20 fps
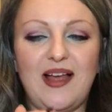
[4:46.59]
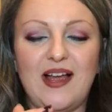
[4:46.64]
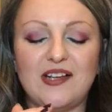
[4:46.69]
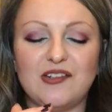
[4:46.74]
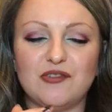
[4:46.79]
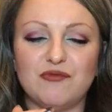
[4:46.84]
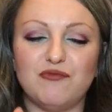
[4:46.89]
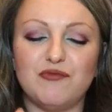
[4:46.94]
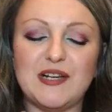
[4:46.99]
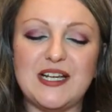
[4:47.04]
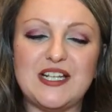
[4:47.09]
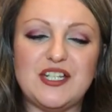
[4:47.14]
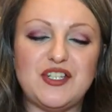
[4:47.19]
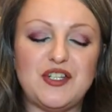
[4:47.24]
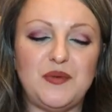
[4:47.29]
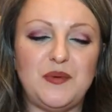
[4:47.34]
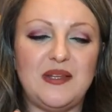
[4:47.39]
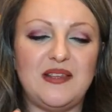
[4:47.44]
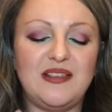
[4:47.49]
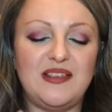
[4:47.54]
and
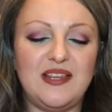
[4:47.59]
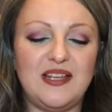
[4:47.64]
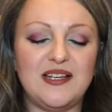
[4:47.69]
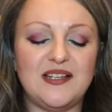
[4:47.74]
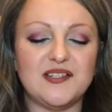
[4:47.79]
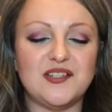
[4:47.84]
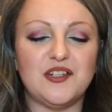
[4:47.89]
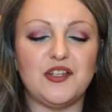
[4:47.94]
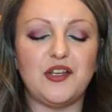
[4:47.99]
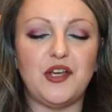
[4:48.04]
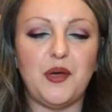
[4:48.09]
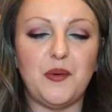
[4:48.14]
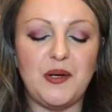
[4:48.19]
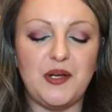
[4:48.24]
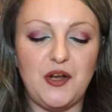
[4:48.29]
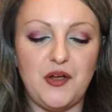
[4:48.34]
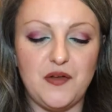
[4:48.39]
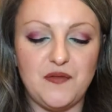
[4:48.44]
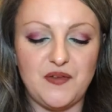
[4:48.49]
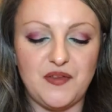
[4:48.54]
redoing things and
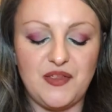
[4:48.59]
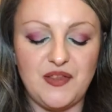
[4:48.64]
going over